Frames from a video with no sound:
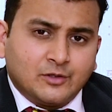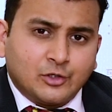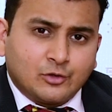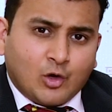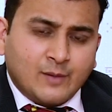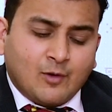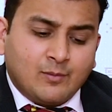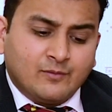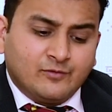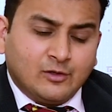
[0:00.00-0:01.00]
chronic
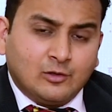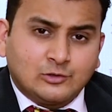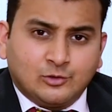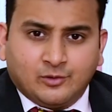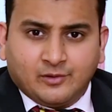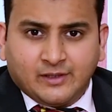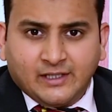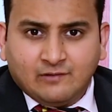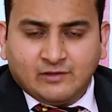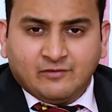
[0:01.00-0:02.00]
problems, we also
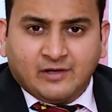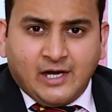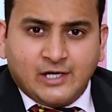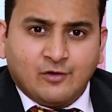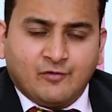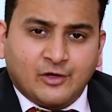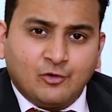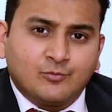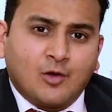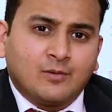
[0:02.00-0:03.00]
deal with a variety of
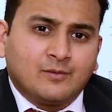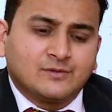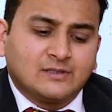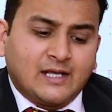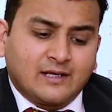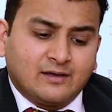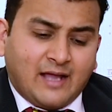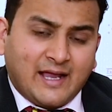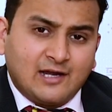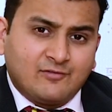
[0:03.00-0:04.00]
acute problems like
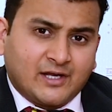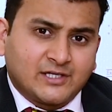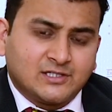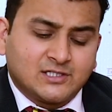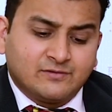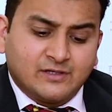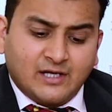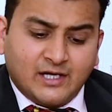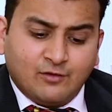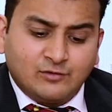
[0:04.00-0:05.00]
ankle fractures, where
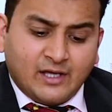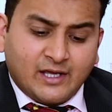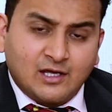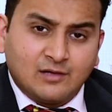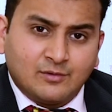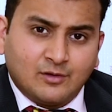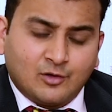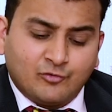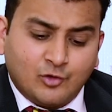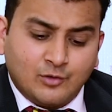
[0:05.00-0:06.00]
any of the ankle
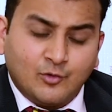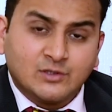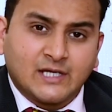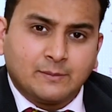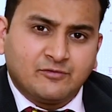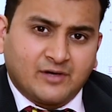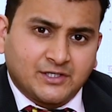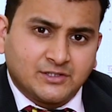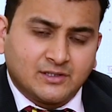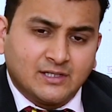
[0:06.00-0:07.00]
or foot bones can be
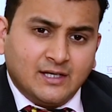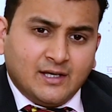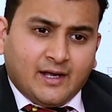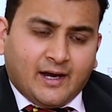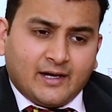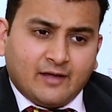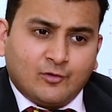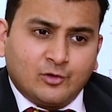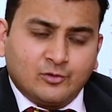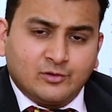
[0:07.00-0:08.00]
fractured. And I
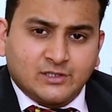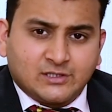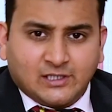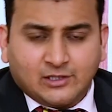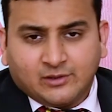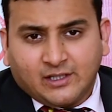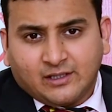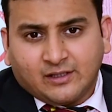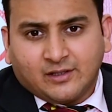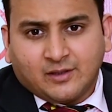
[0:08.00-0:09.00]
want to just tell you
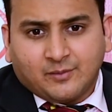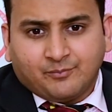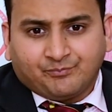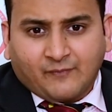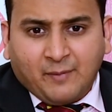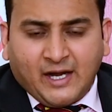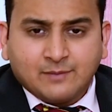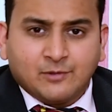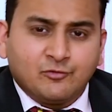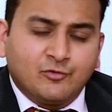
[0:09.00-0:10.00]
that
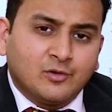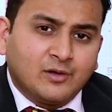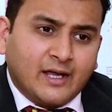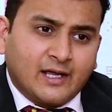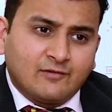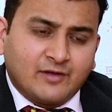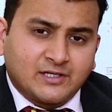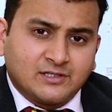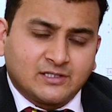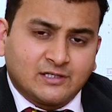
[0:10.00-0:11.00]
management of ankle
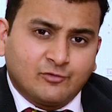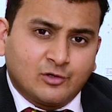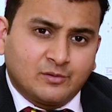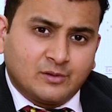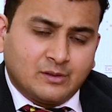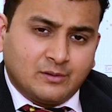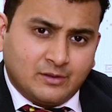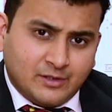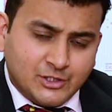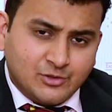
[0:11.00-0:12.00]
fractures and foot
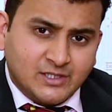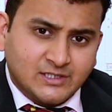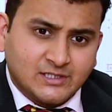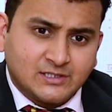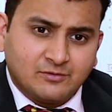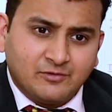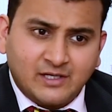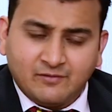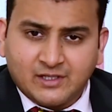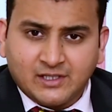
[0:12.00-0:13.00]
injuries is
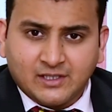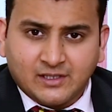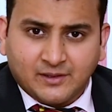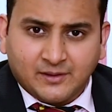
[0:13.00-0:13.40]
very